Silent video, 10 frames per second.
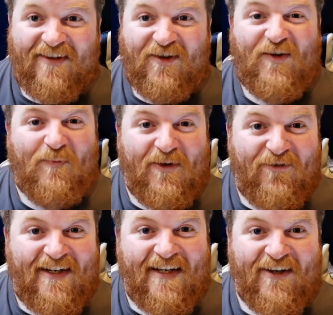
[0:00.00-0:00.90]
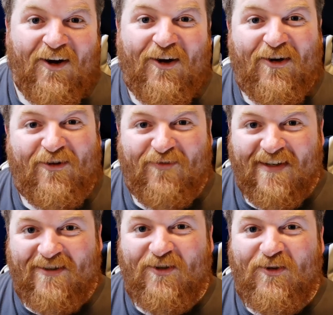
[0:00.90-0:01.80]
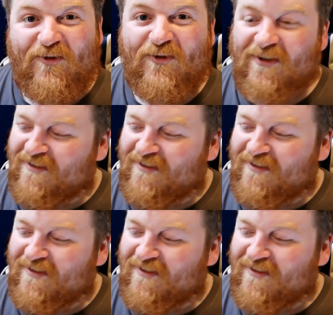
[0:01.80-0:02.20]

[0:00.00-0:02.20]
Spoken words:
it's going to be really colorful too.